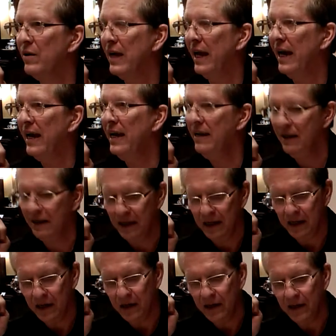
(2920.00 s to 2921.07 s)
Okay?
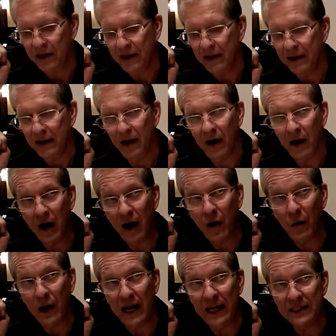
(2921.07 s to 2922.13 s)

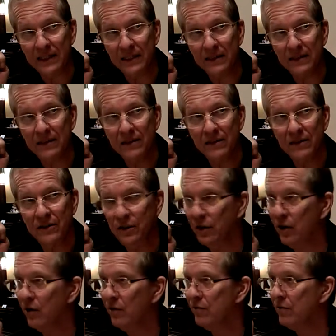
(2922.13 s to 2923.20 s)
Always,
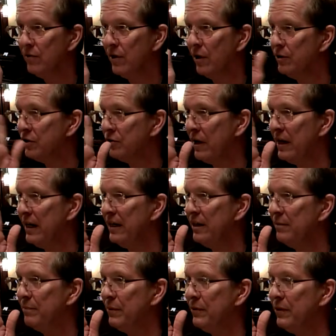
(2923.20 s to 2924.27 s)
you know, go straight
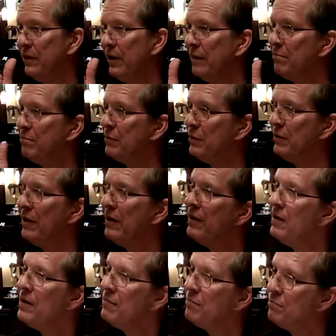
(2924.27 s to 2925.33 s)
into Buddhahood. Bu-
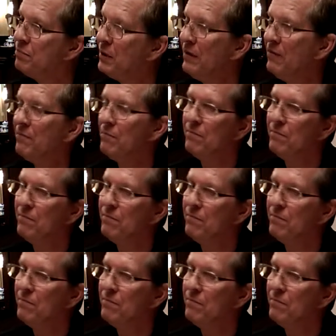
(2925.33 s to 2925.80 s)
bu-